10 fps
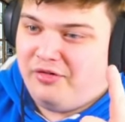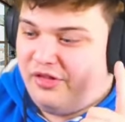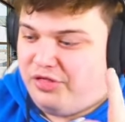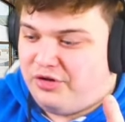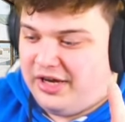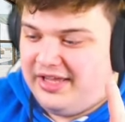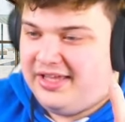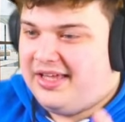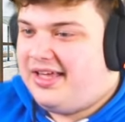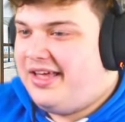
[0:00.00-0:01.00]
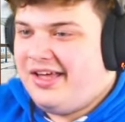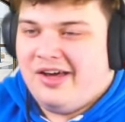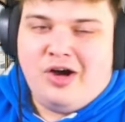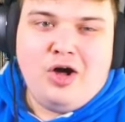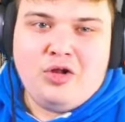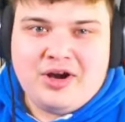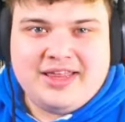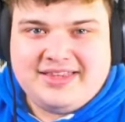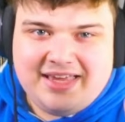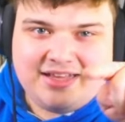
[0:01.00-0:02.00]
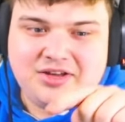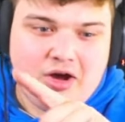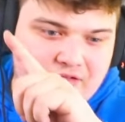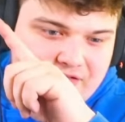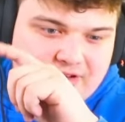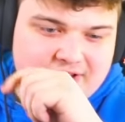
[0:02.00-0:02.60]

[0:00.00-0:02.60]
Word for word: the three already ticked off.